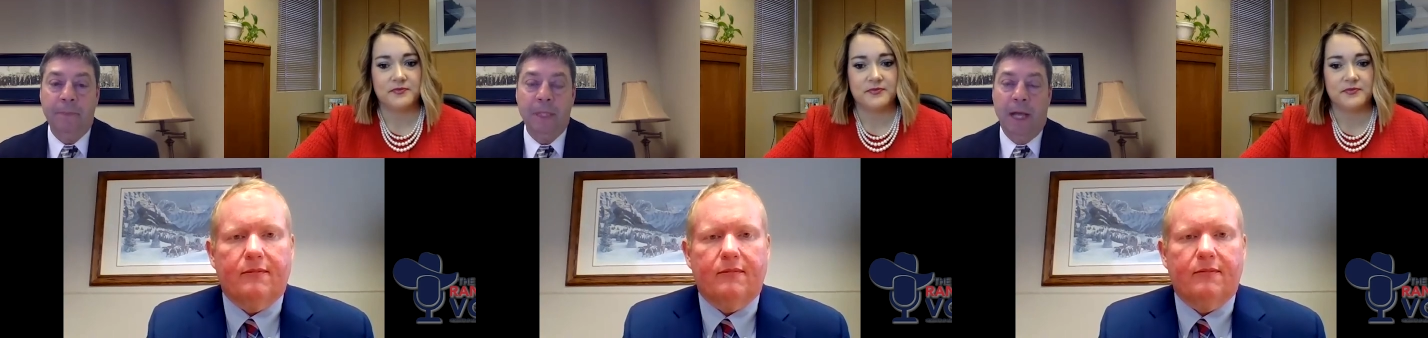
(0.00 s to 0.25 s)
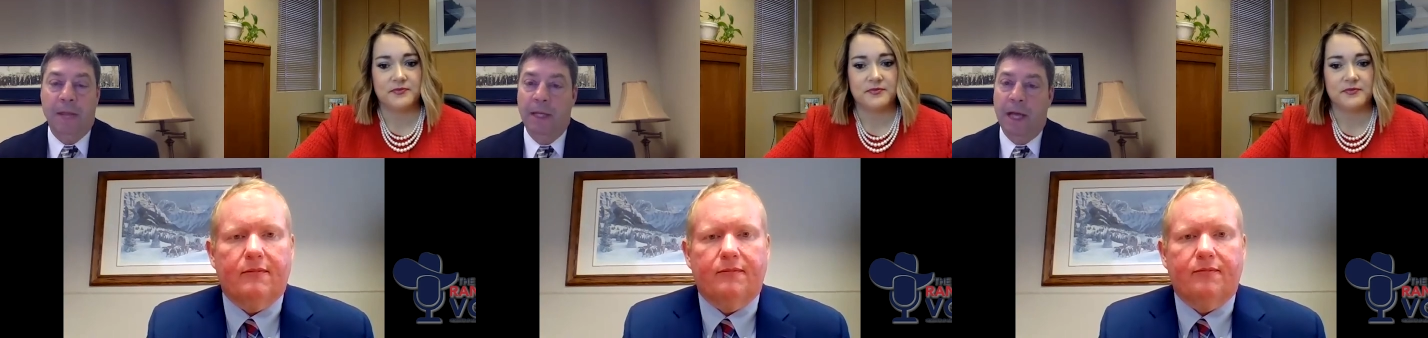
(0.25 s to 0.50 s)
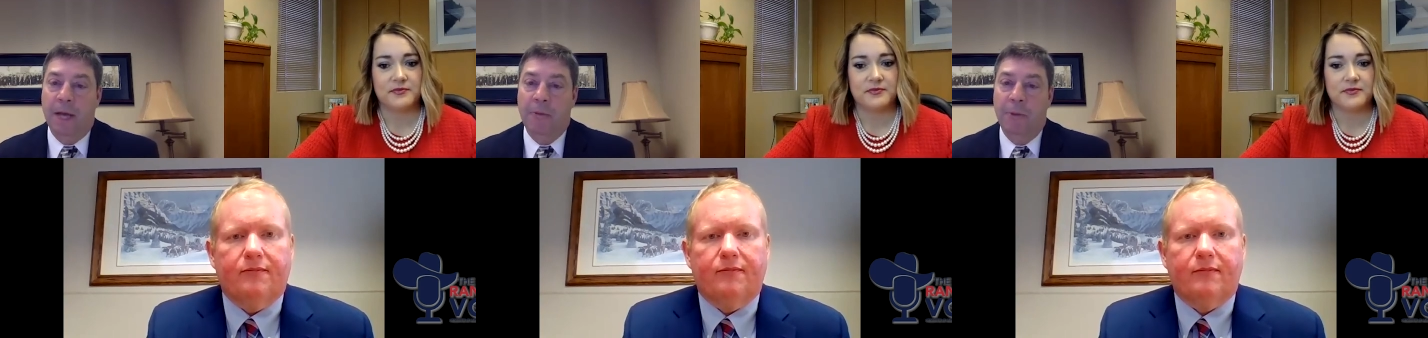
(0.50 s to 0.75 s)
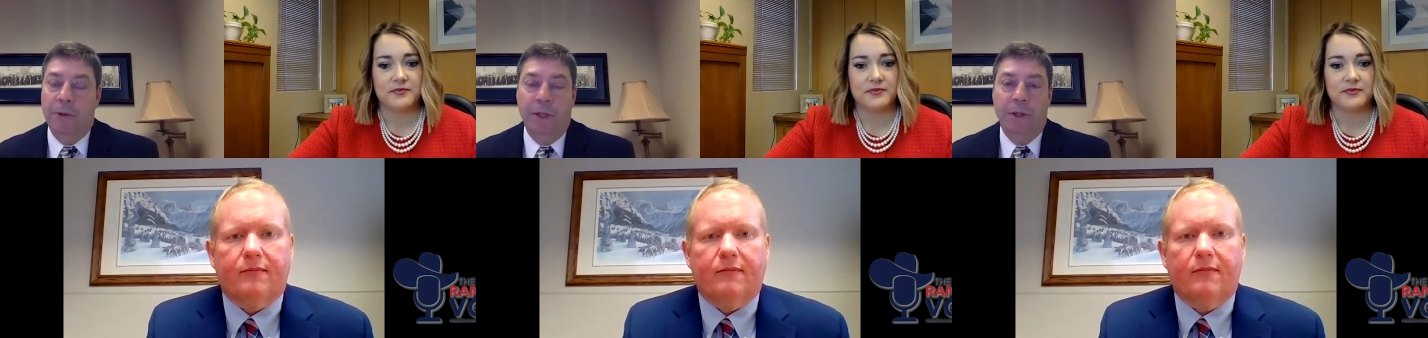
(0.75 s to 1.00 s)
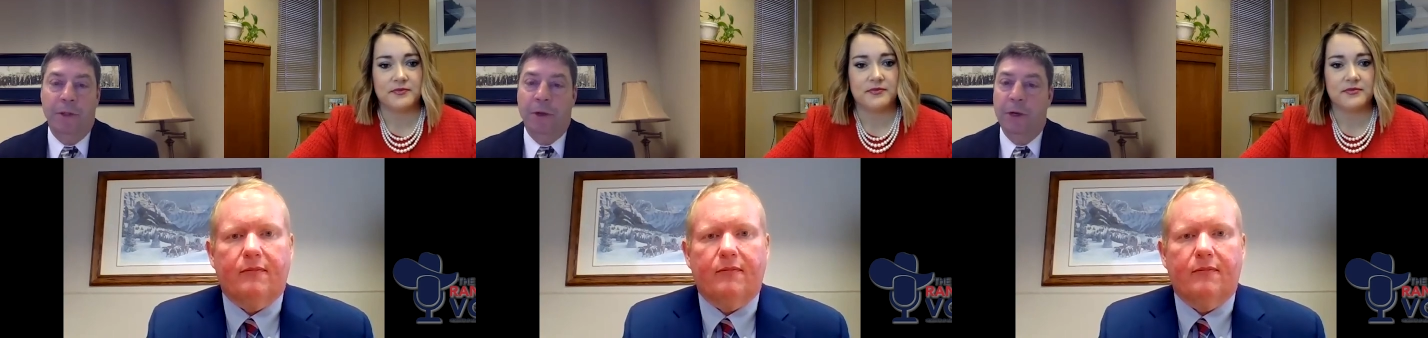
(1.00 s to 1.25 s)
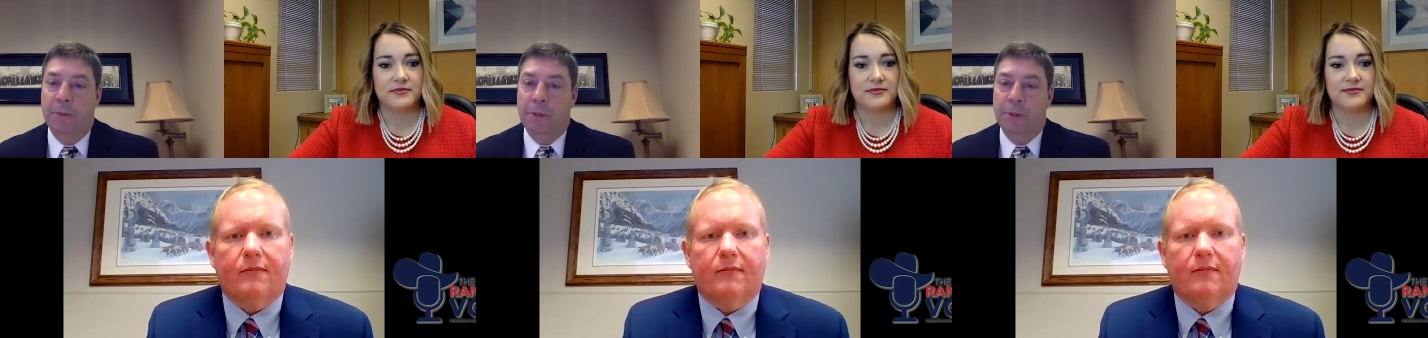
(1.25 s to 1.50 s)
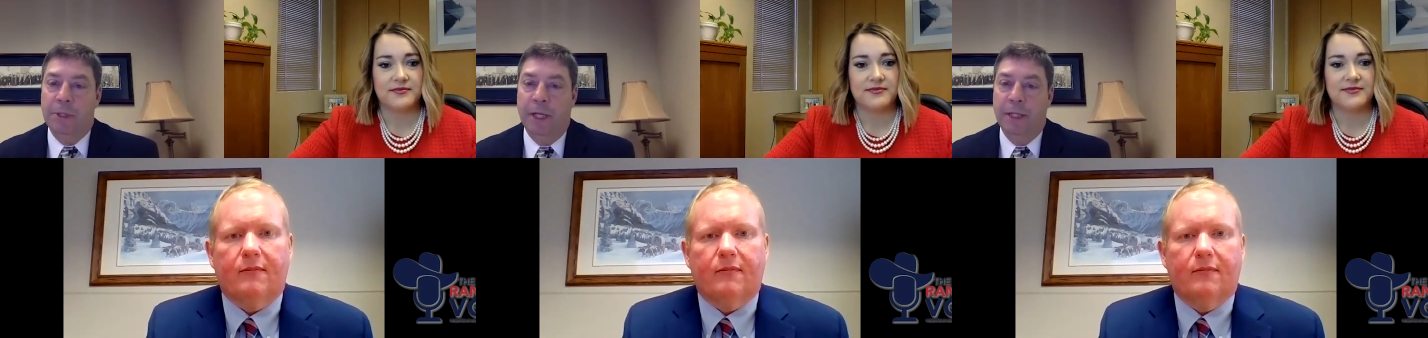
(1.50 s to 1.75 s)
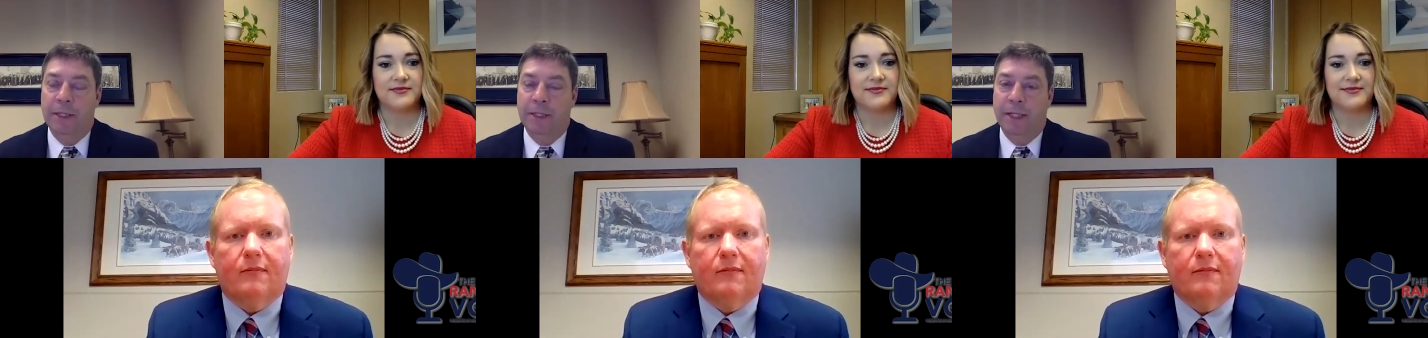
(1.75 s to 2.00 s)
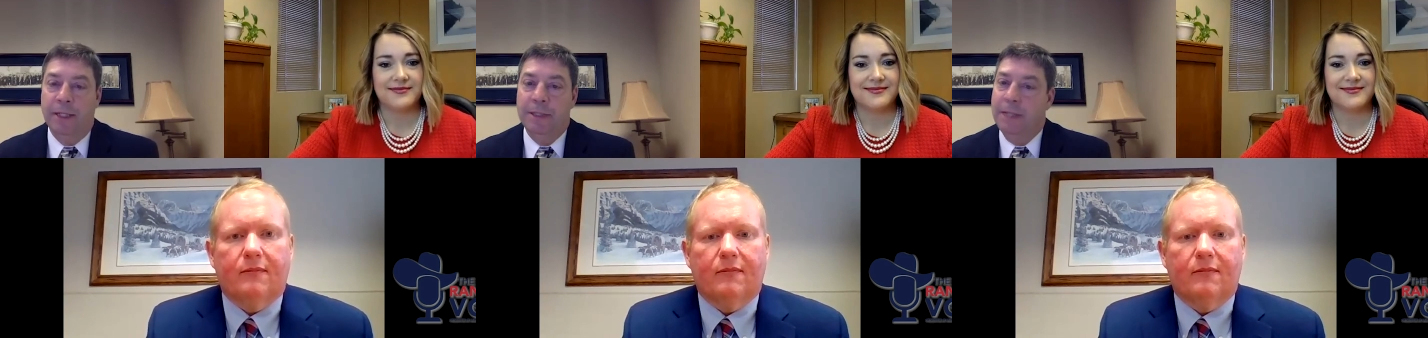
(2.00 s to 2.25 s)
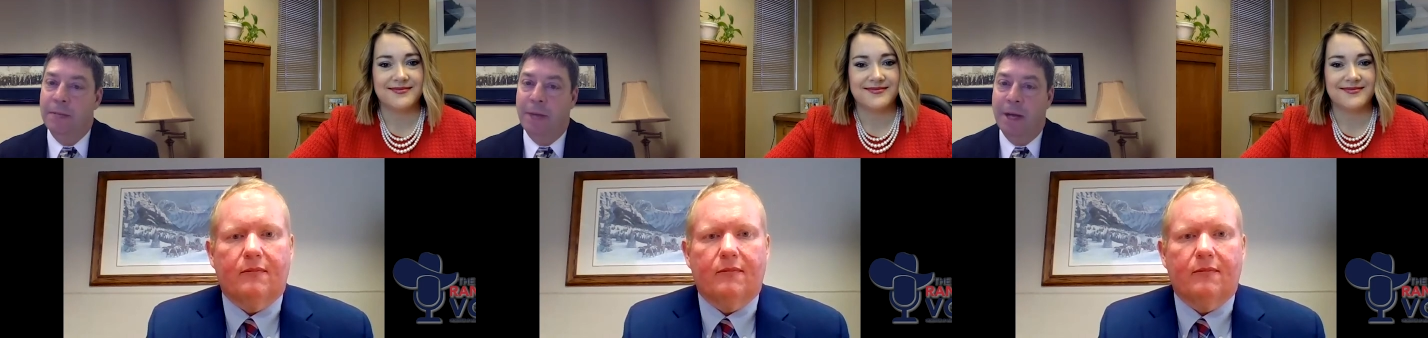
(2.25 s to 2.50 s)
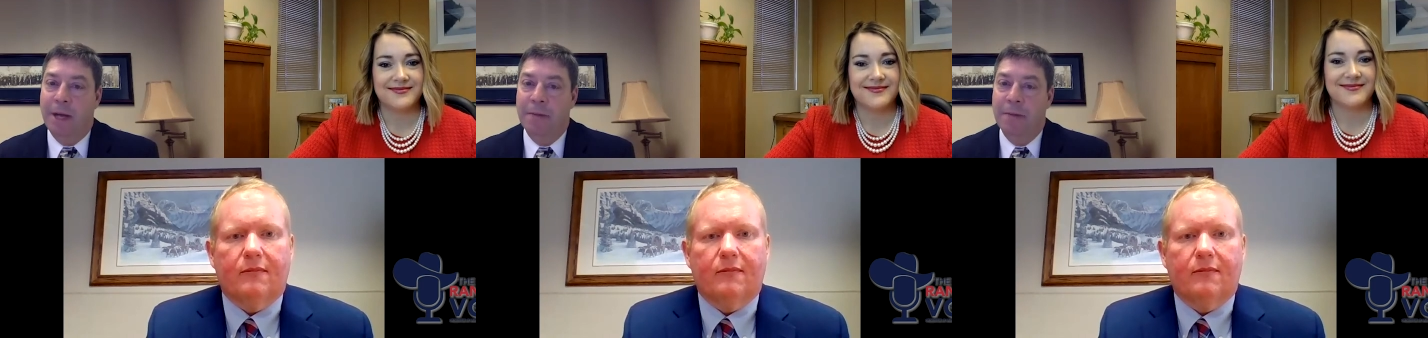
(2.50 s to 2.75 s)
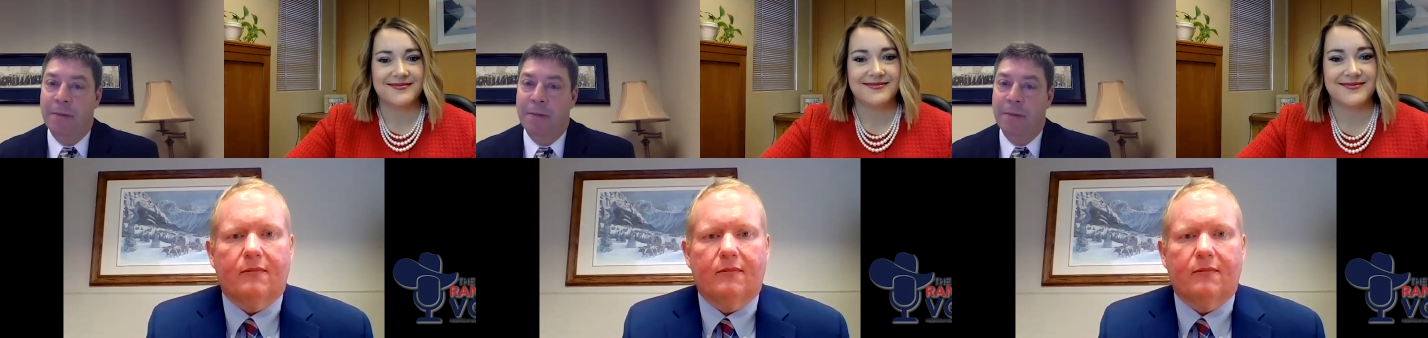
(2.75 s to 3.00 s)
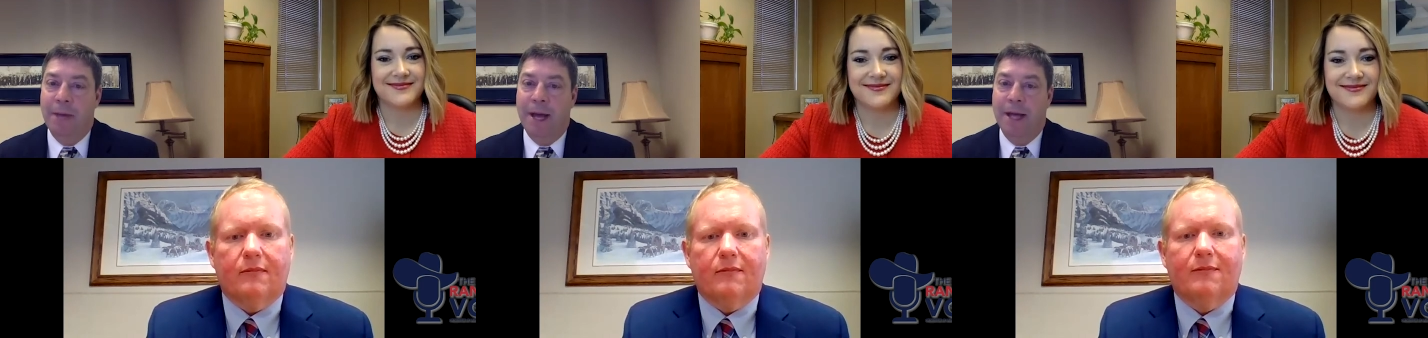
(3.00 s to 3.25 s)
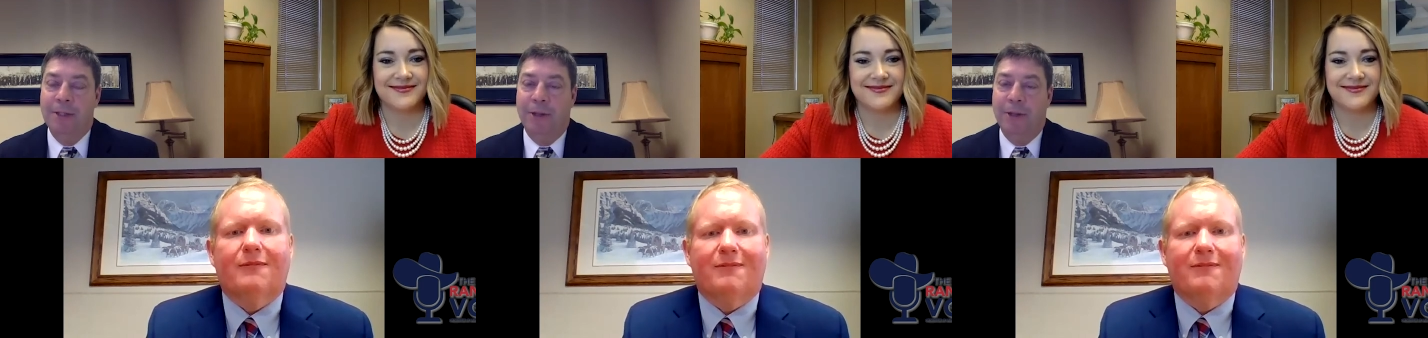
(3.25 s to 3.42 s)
Speaker 1: I think I'm within the 30% because I did send mine back,